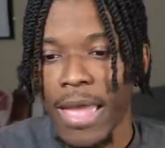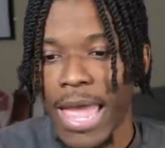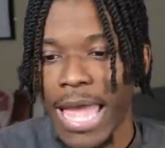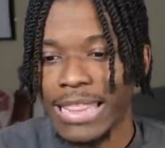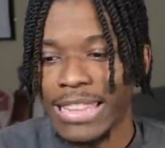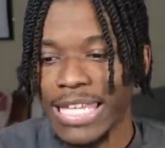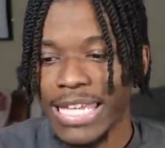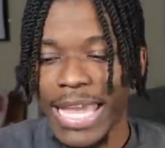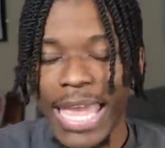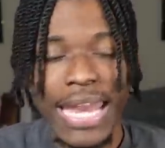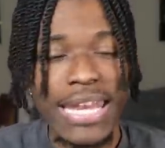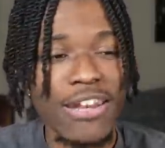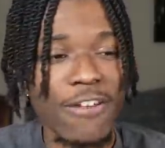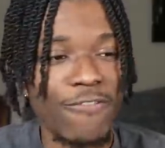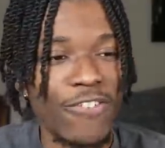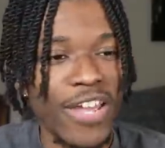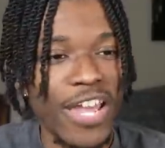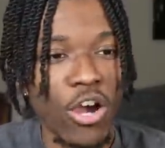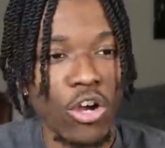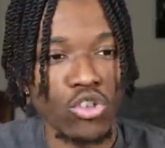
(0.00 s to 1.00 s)
at the end
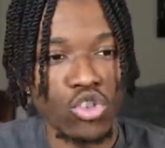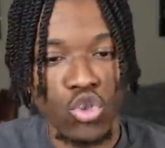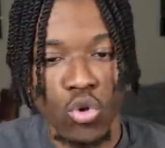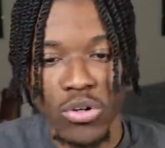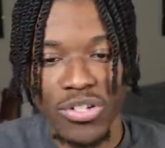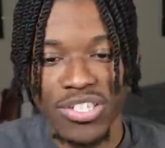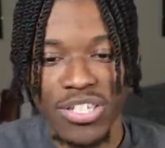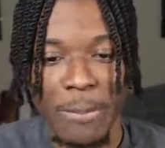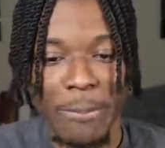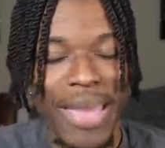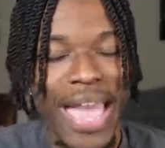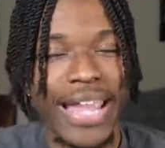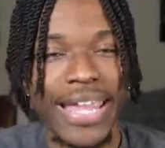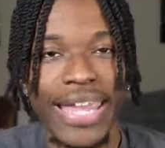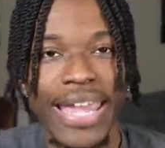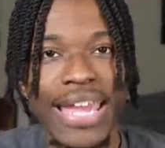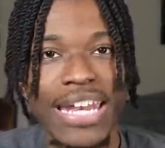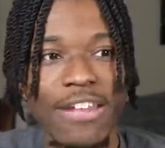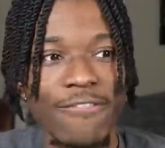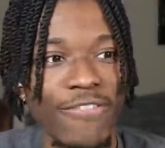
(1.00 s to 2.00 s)
of it or towards the
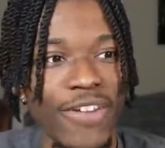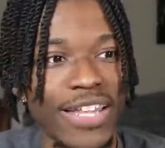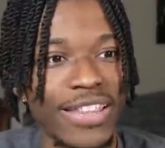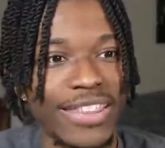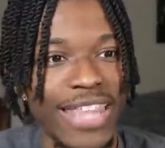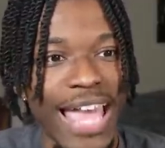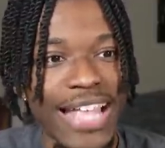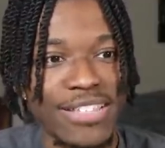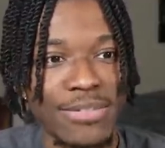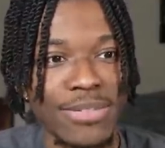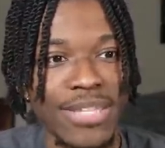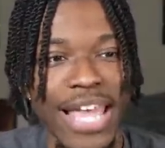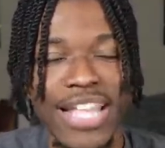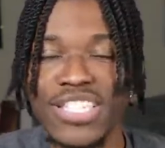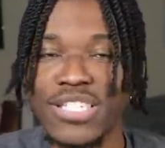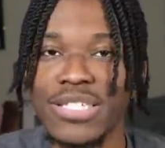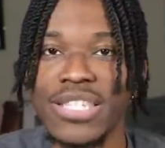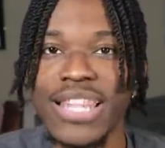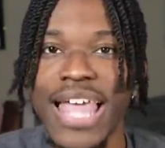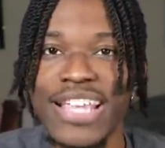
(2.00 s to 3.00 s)
back end of it, that
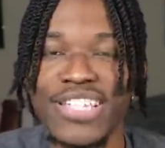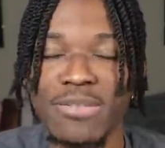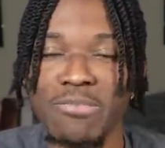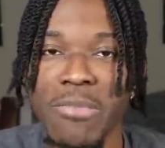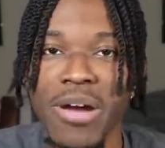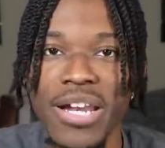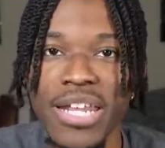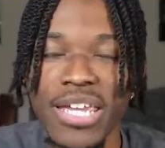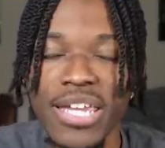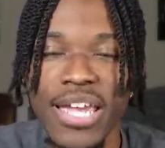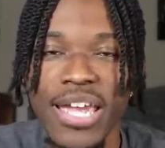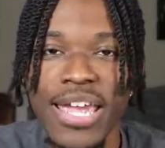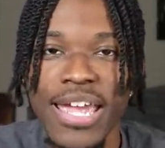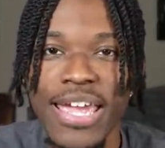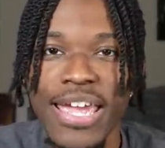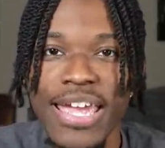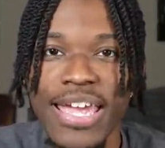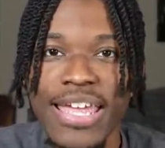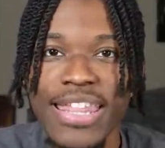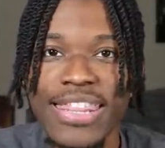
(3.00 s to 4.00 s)
that's less money
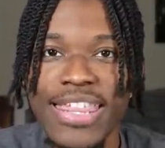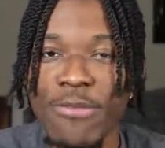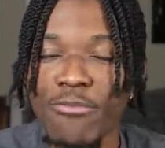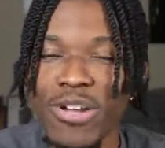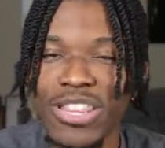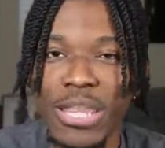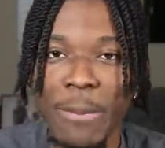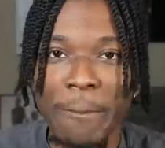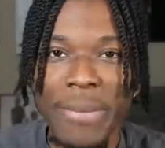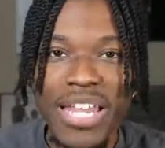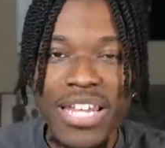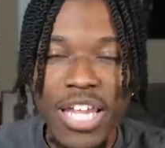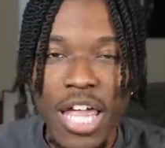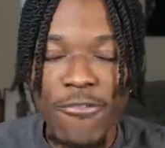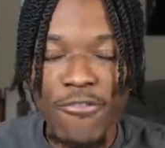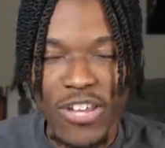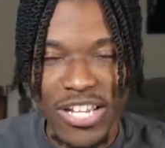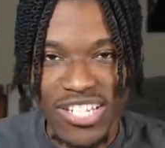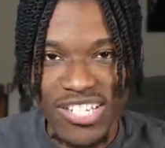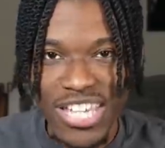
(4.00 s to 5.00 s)
than what the
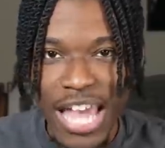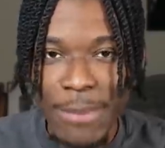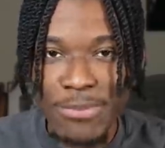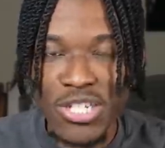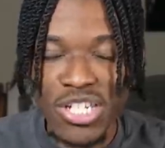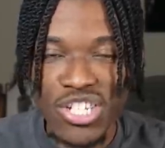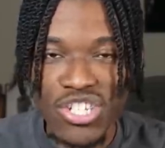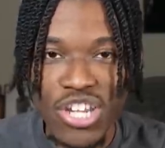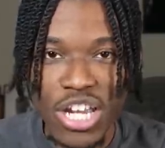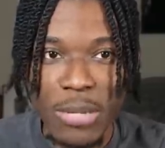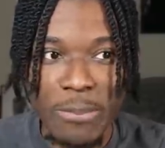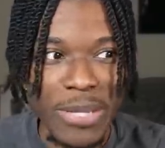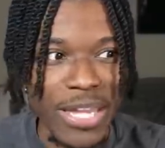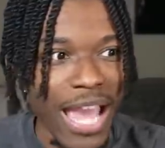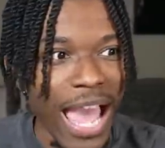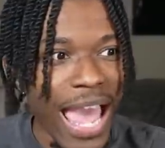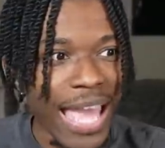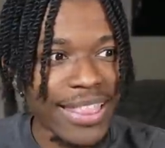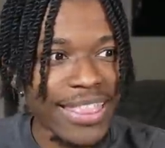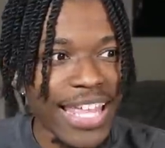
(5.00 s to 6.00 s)
mid-level exception is going to
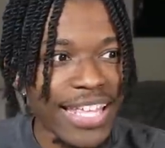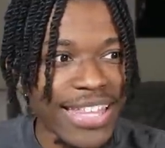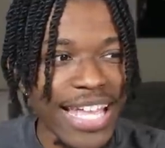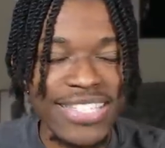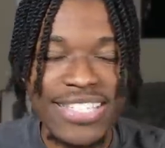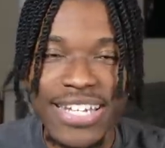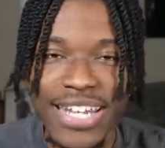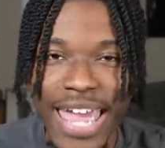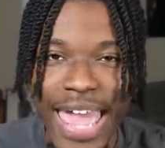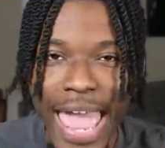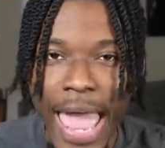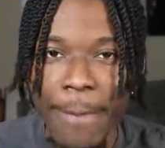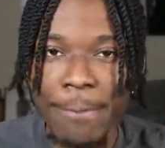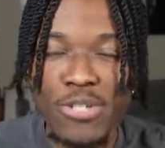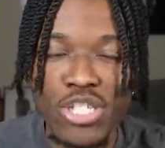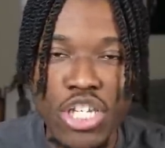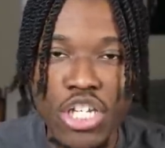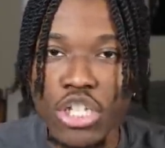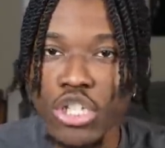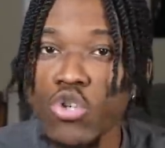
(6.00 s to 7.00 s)
be. I think that's an
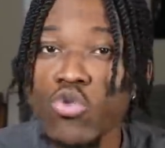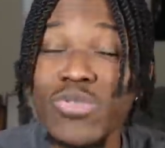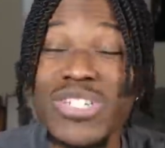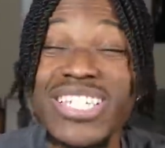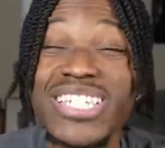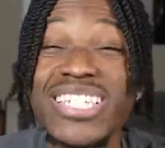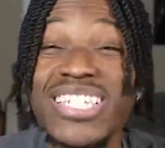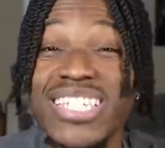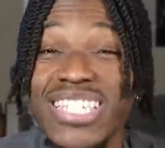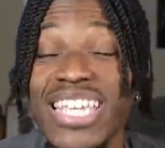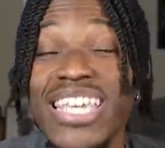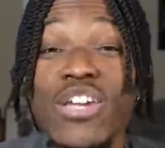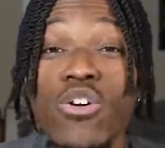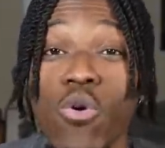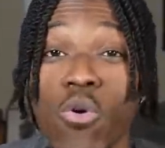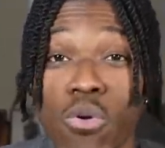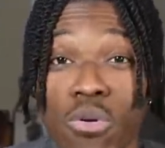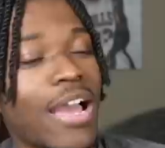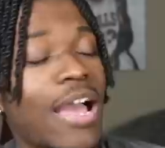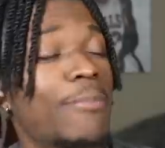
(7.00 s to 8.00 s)
absolute
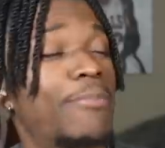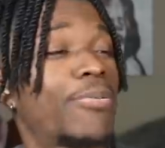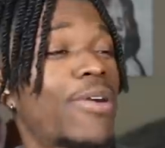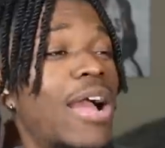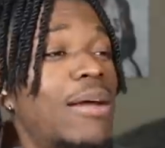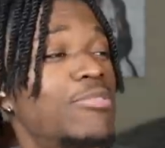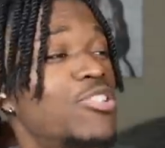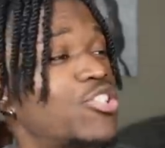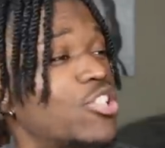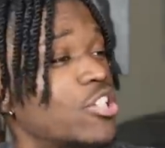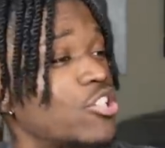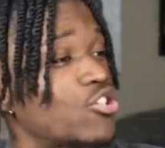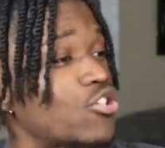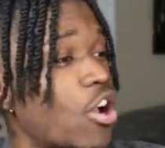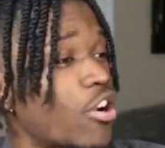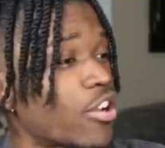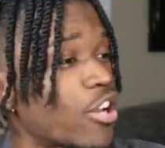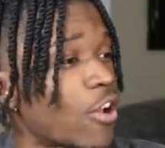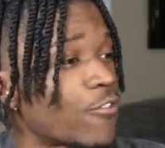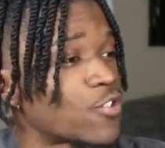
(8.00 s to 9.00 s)
steal. I probably should have
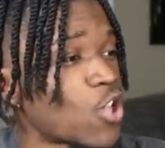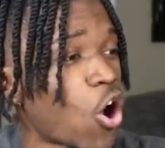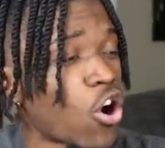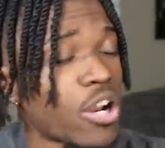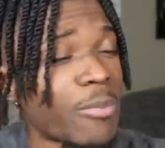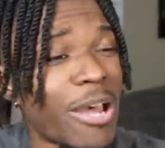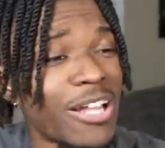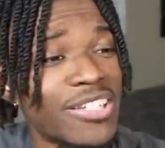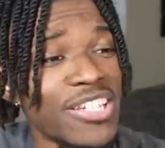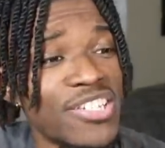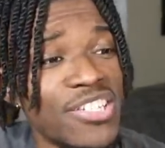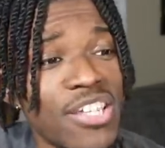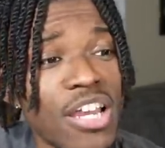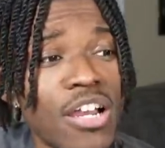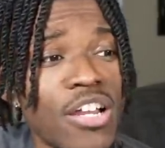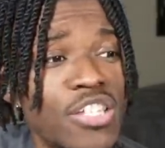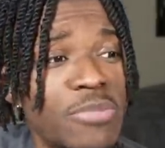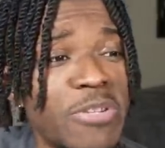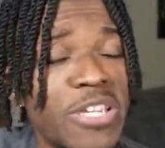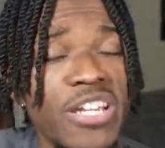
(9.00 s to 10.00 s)
started off talking about the
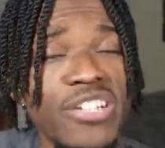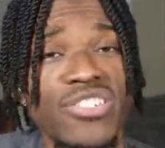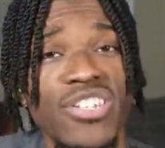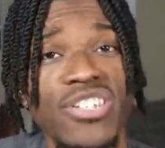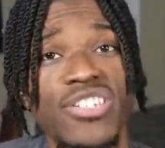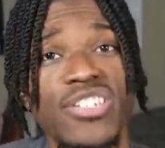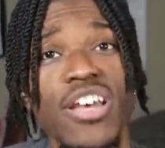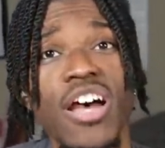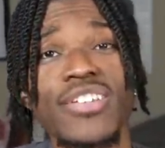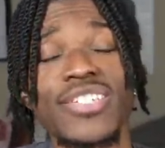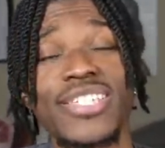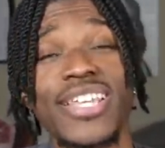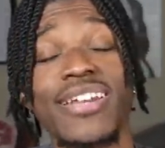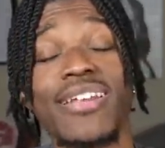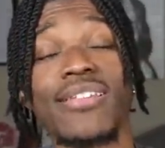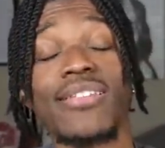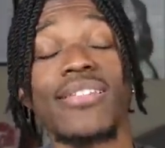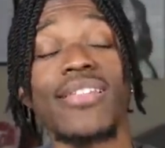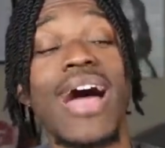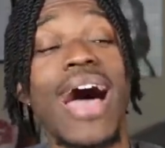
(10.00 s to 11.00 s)
Suns because the Suns
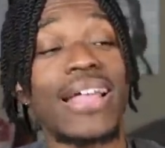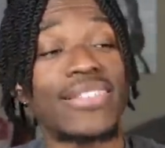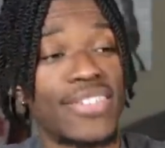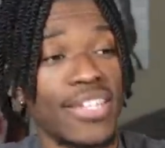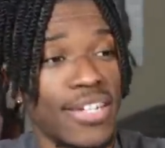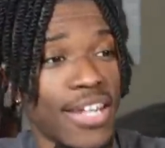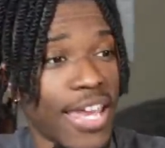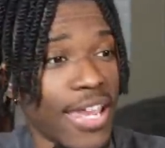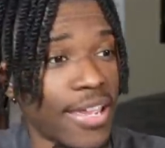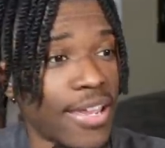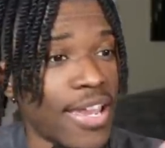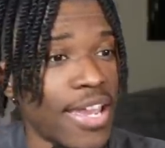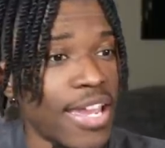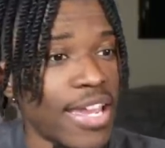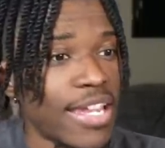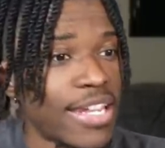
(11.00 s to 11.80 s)
did a lot today.